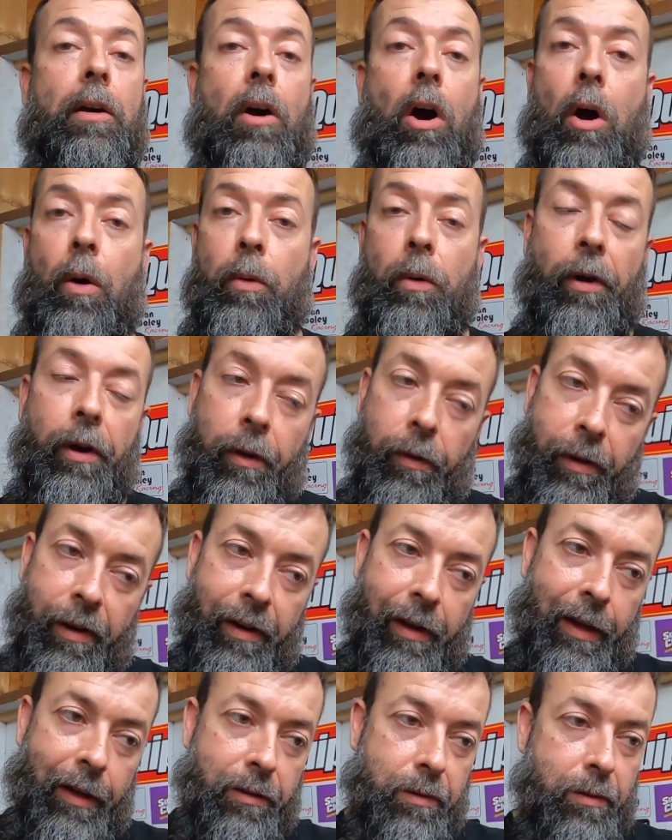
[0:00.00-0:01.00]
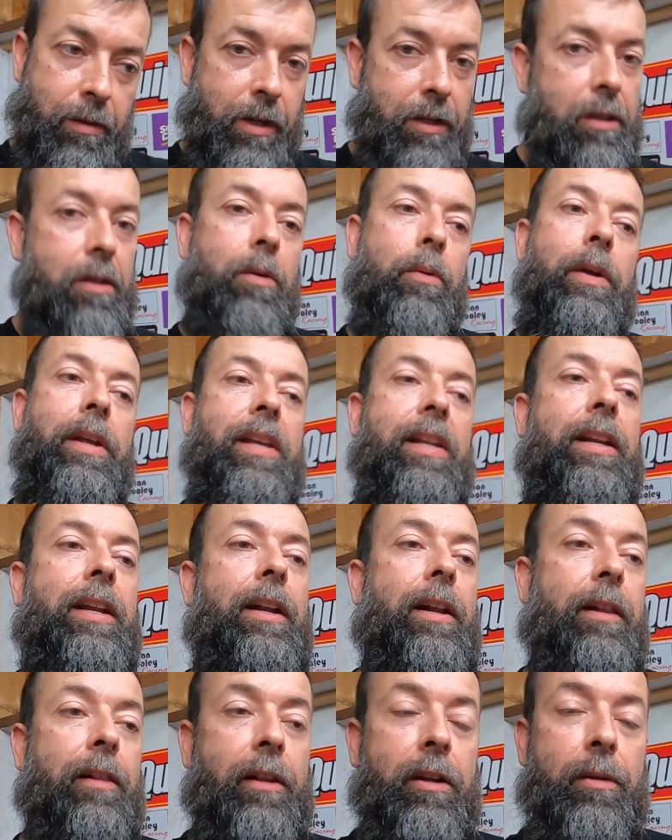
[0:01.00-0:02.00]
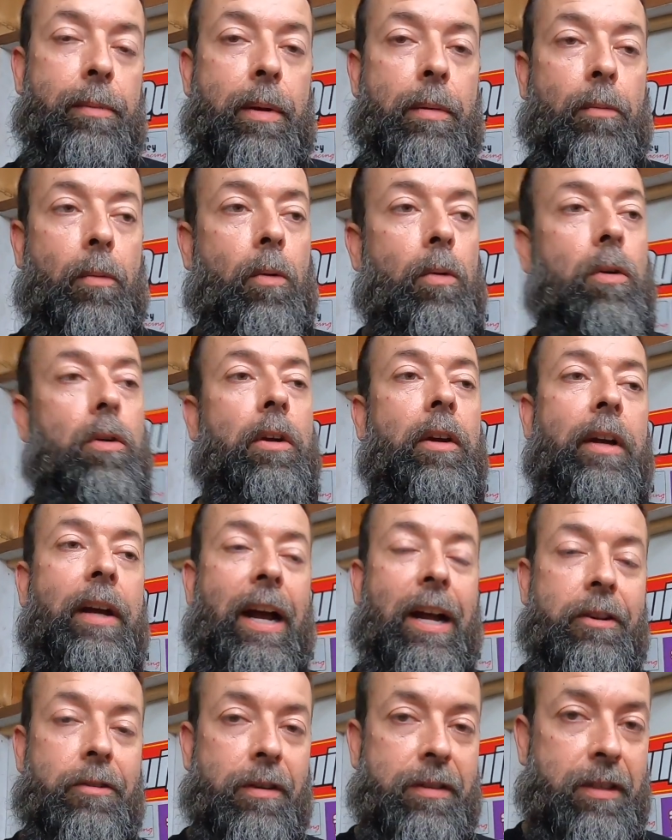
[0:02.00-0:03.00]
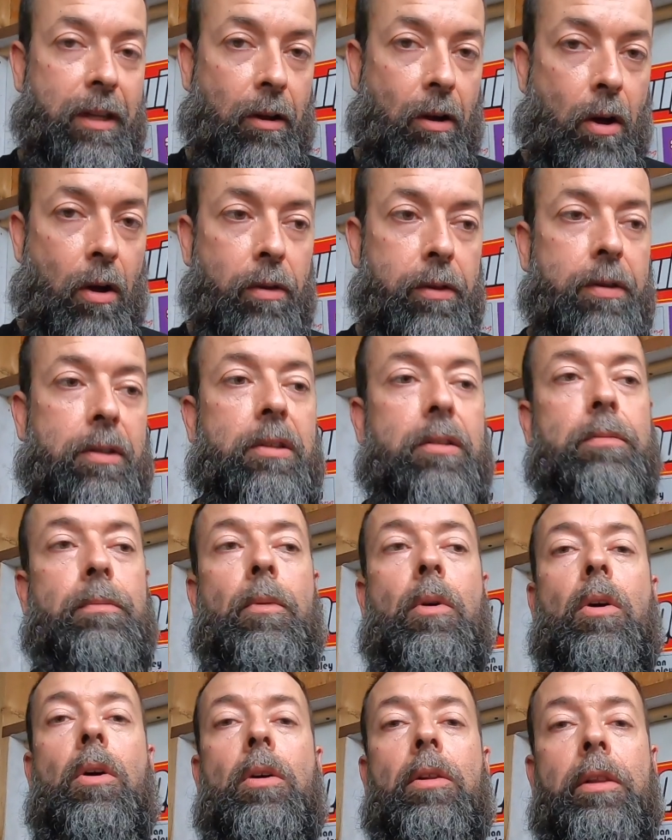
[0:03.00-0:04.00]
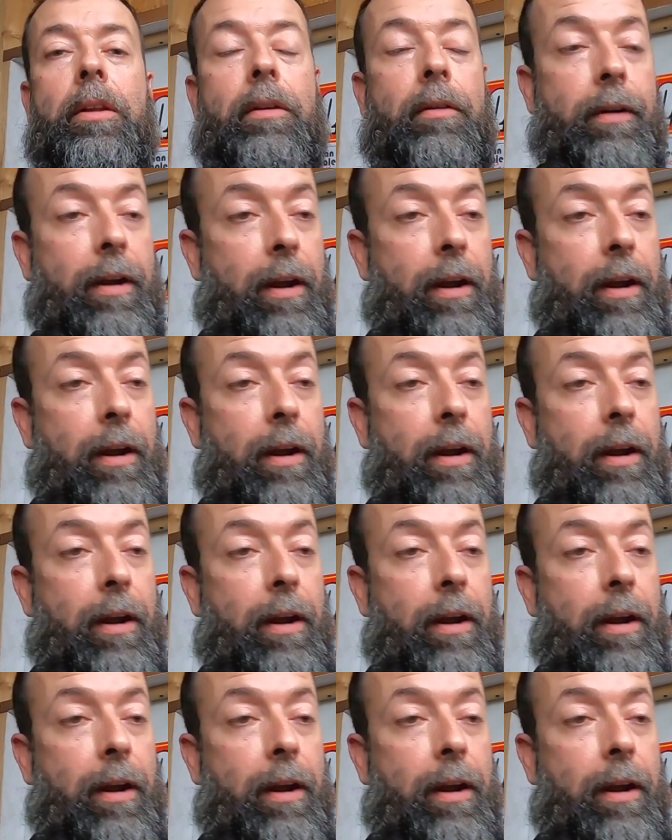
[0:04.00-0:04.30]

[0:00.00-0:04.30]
All we're doing is we're just tweaking it a little bit more, addressing all the small little